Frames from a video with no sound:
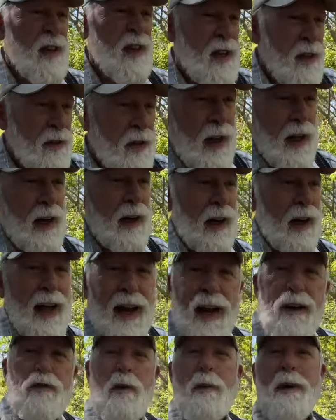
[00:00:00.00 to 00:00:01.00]
then let
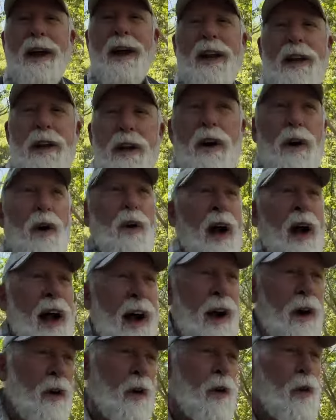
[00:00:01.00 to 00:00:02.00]
everybody know
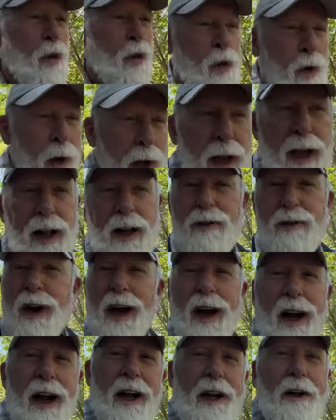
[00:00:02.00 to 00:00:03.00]
how great of a
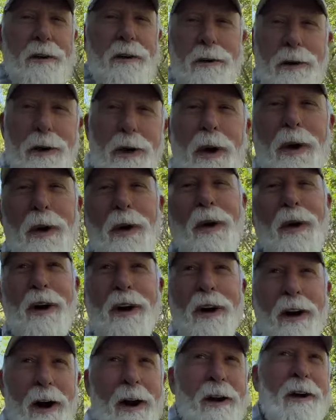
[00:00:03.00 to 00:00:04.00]
hiker you
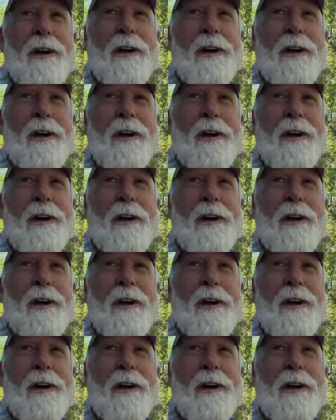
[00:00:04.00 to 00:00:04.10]
are.